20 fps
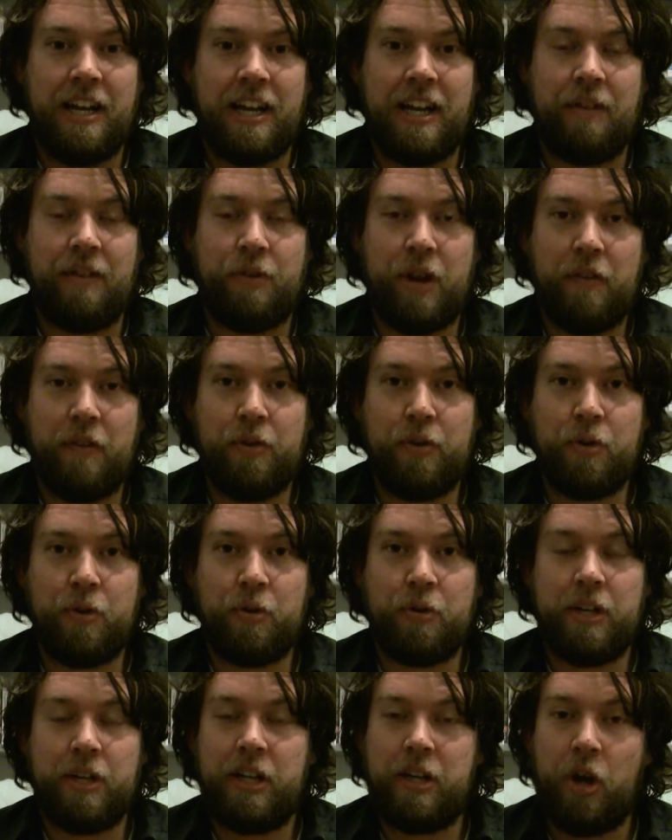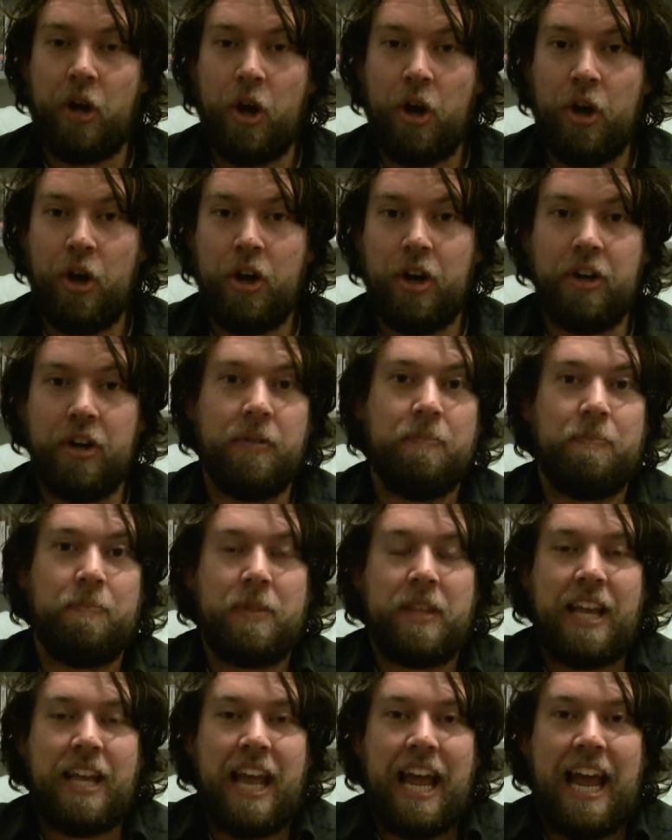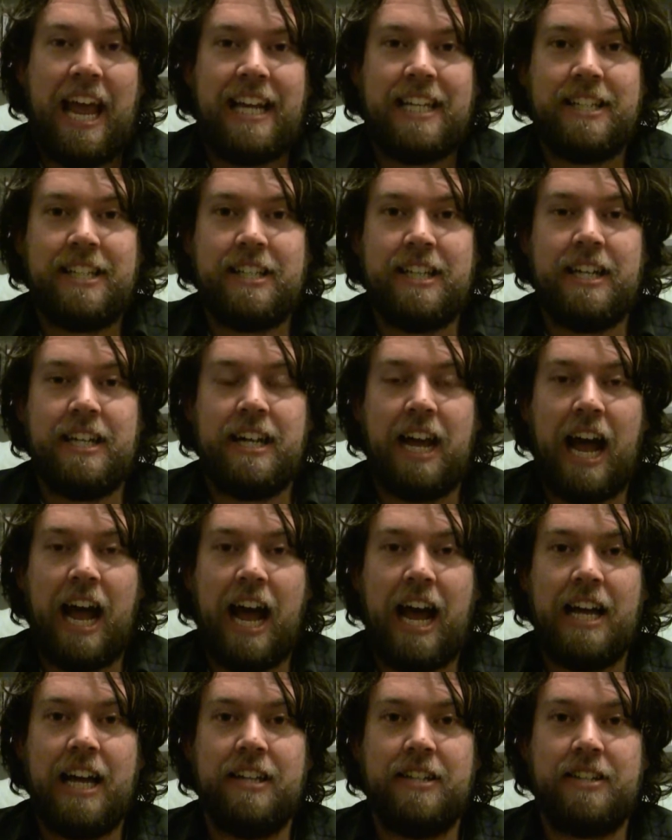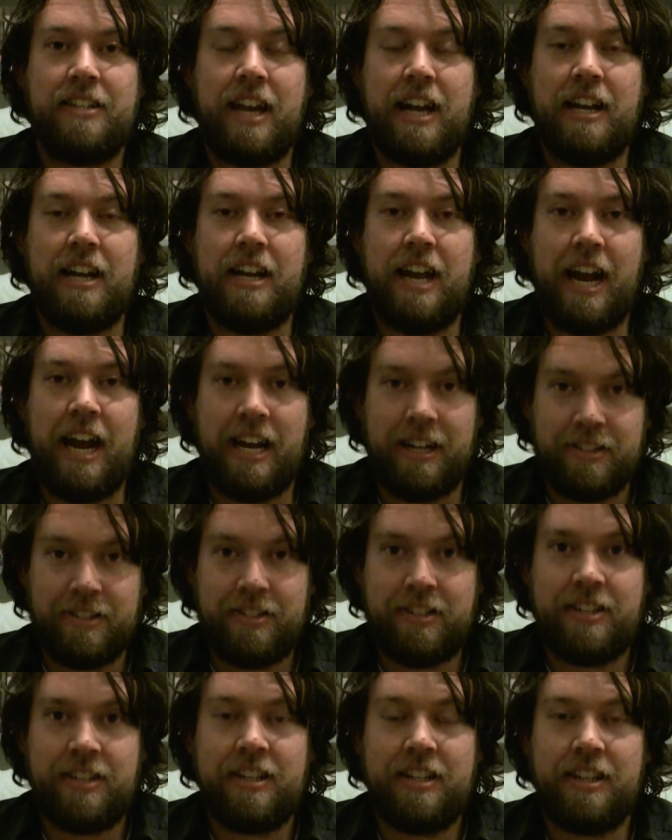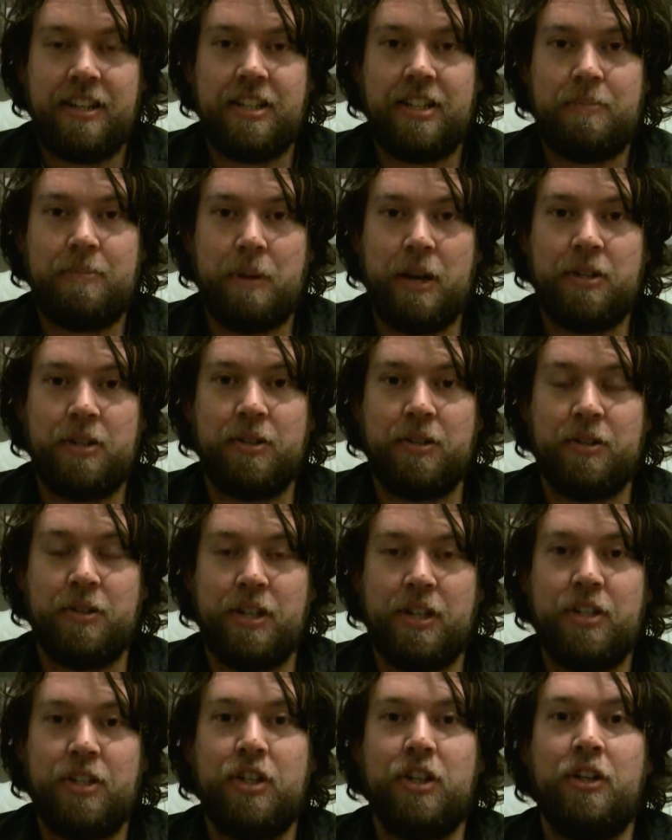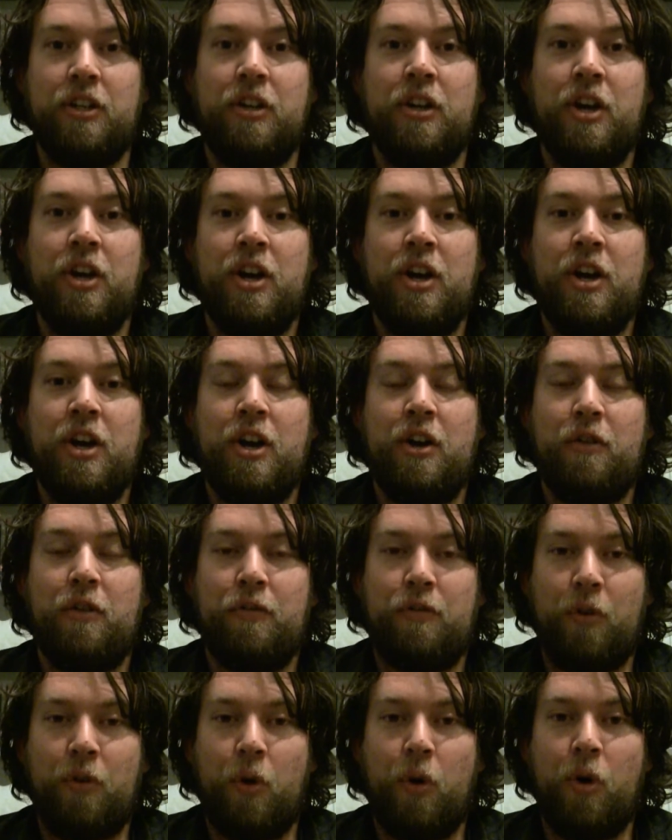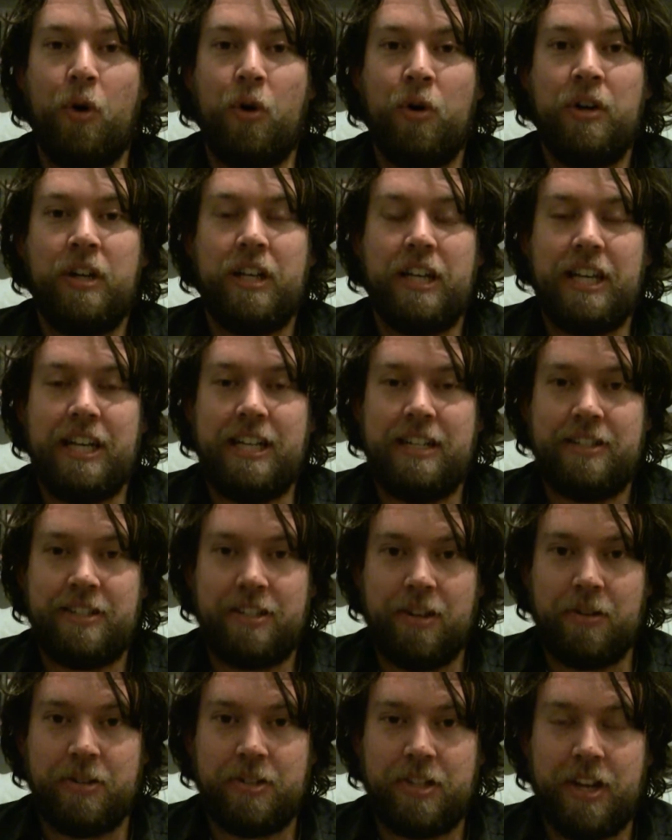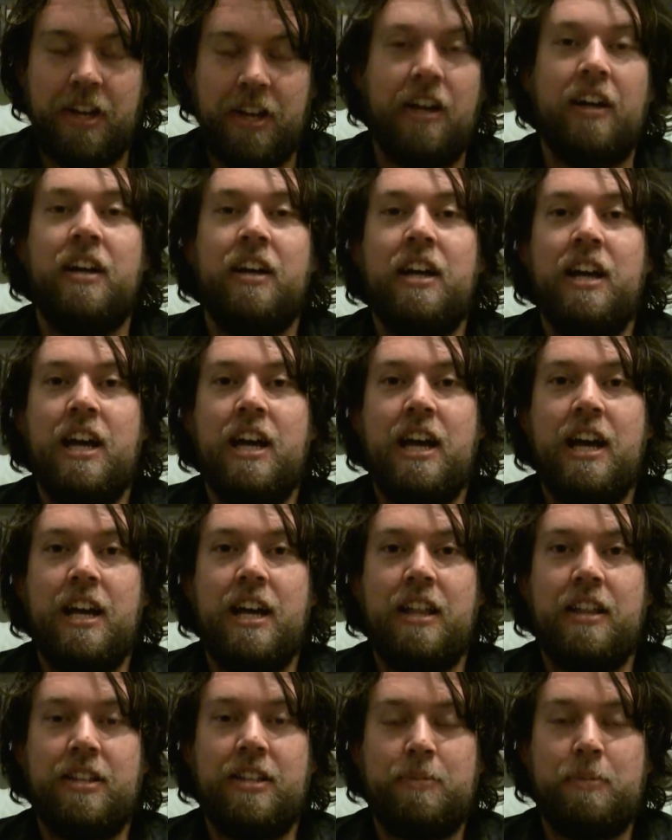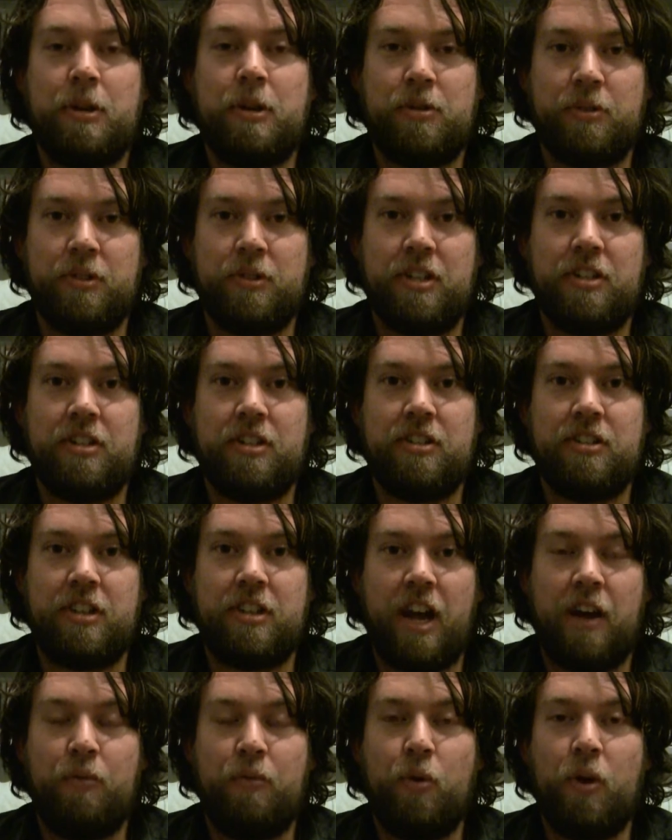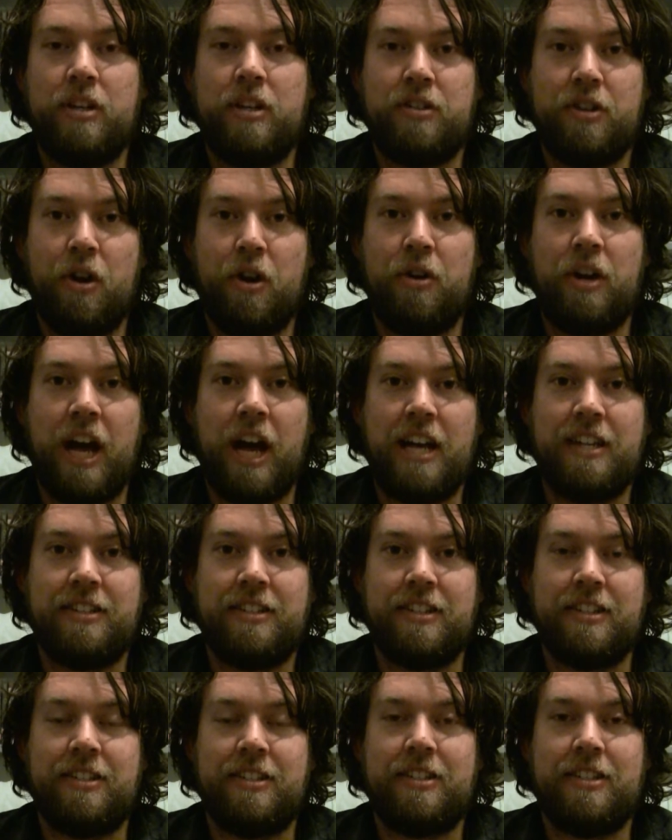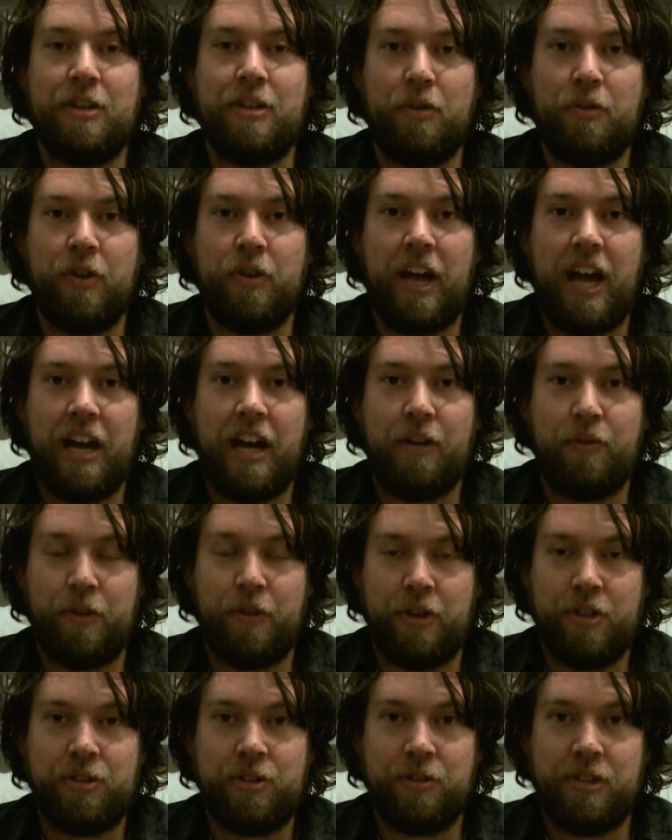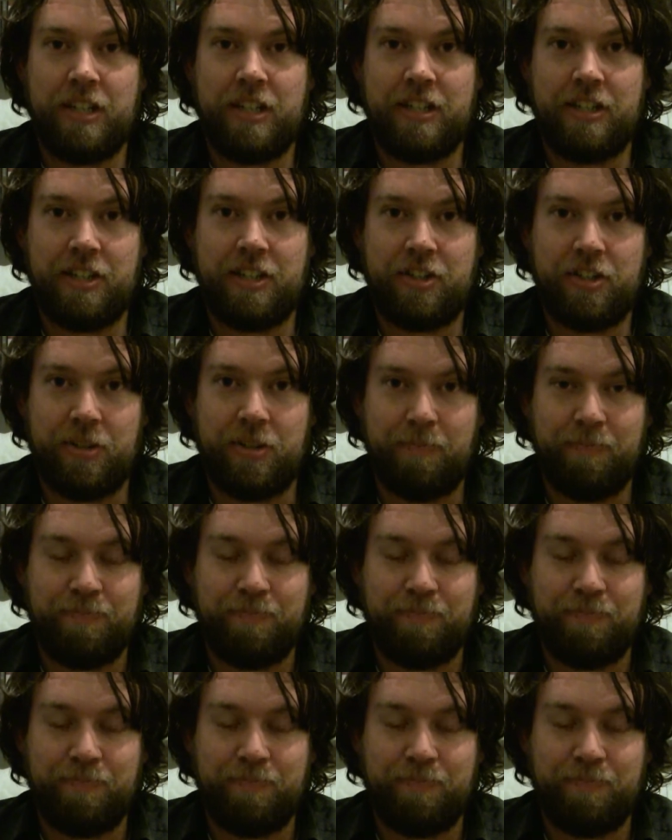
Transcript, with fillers: If you haven't already heard, Xseed has announced the special edition for Ys Celceta. This special edition is otherwise known as the Silver Anniversary Edition.